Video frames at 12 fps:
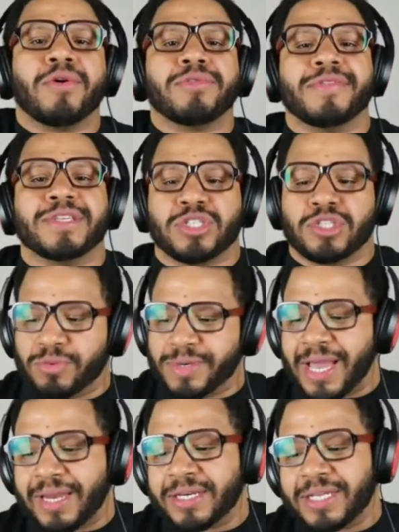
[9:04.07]
this is a
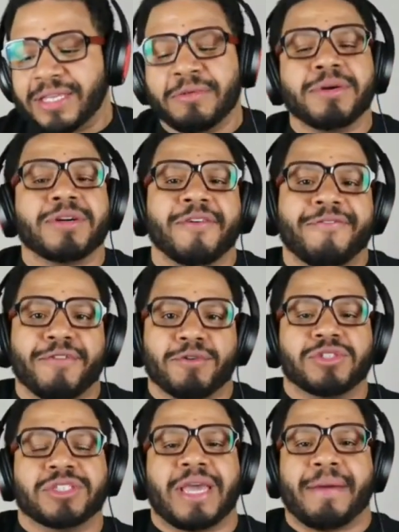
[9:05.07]
reality? In the book of
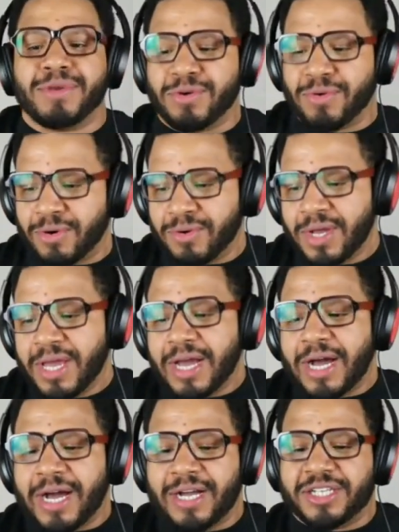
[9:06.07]
First Samuel,
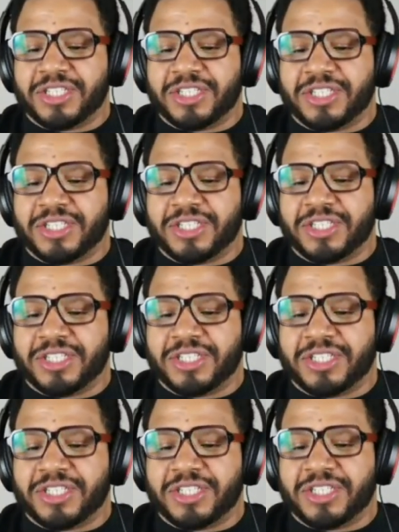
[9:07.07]
uh, chapter
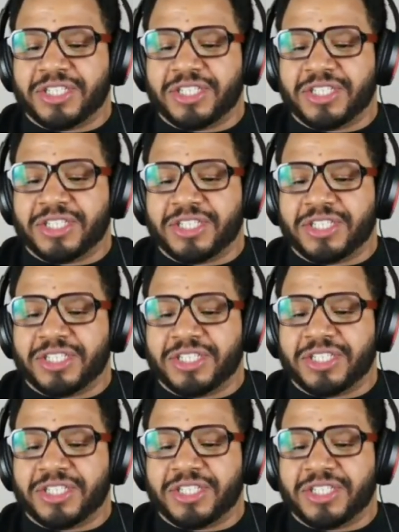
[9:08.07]
22, and I'm gonna calm
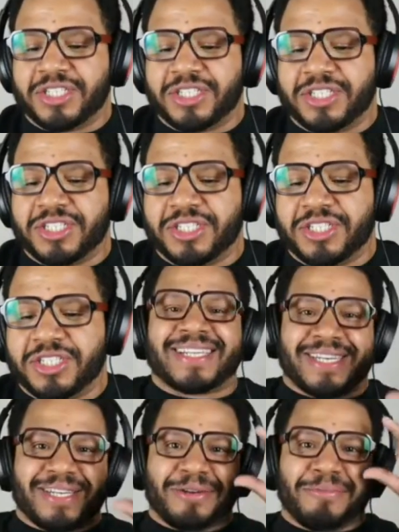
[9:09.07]
down and I'm gonna relax a
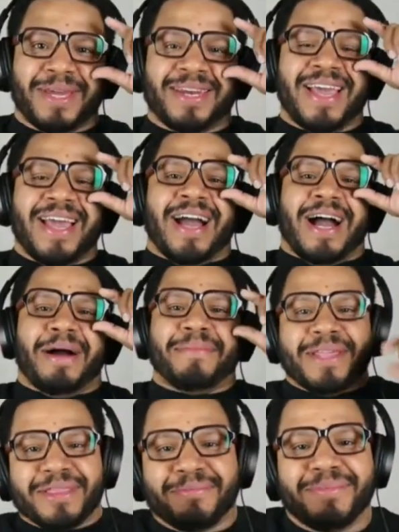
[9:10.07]
little bit. Um,
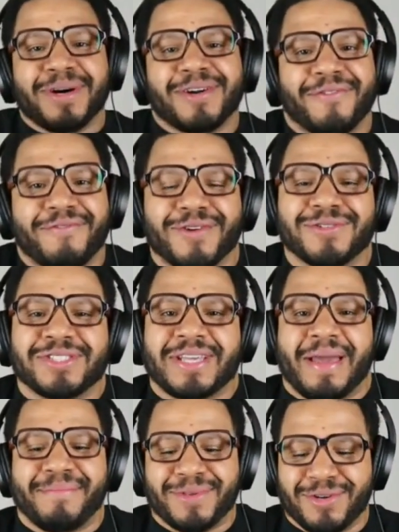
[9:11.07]
in the book of First
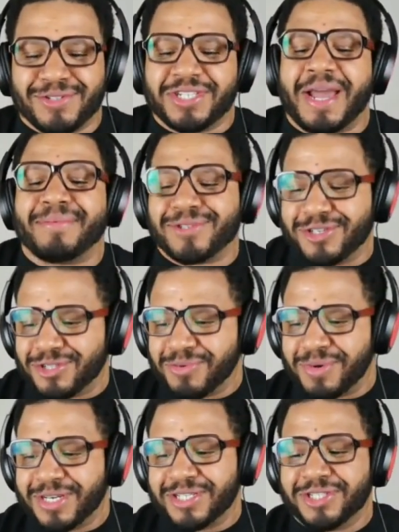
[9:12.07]
Samuel, chapter
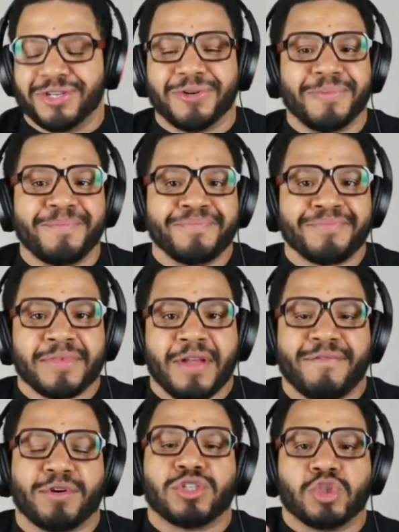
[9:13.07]
22,
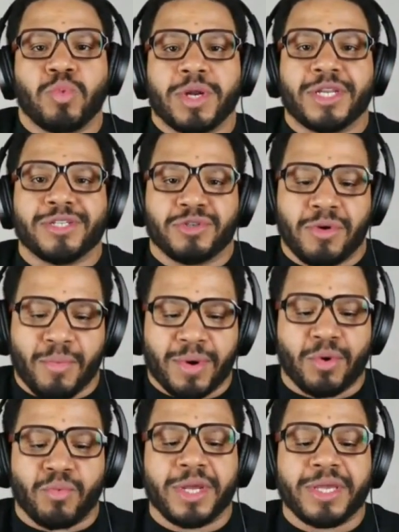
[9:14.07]
verses one and two, I want to
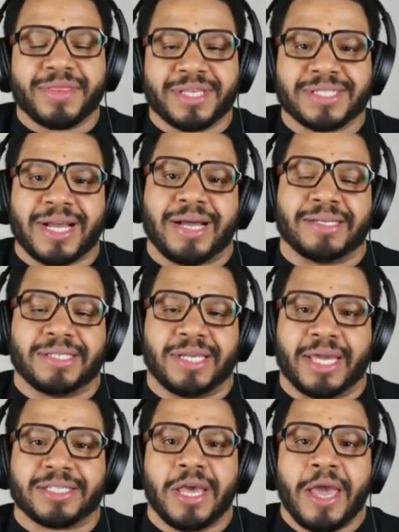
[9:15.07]
read this
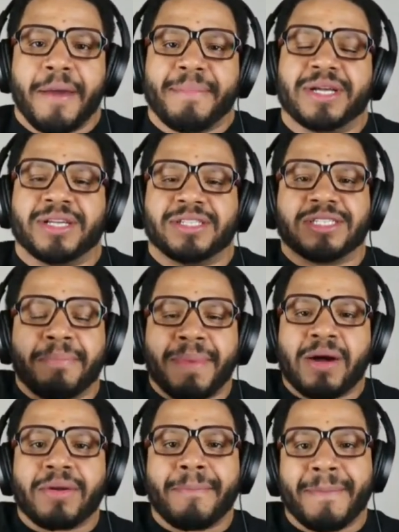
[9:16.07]
context because it's
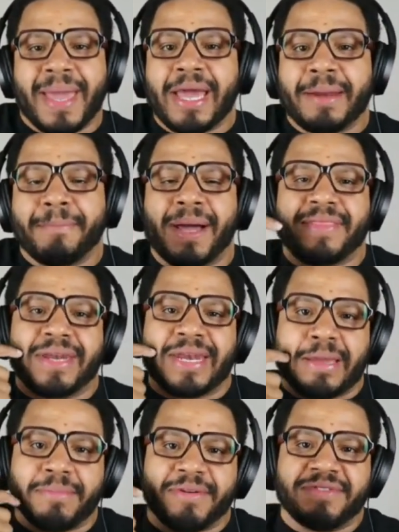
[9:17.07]
about a man by the
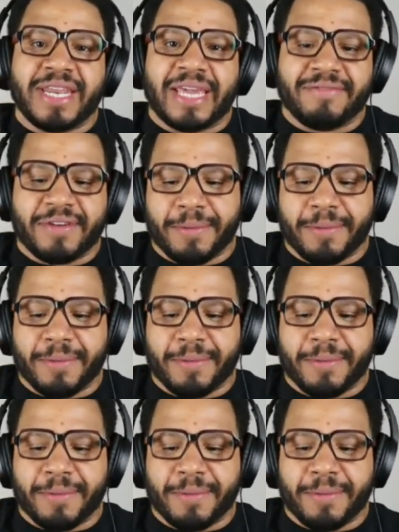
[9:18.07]
name of David.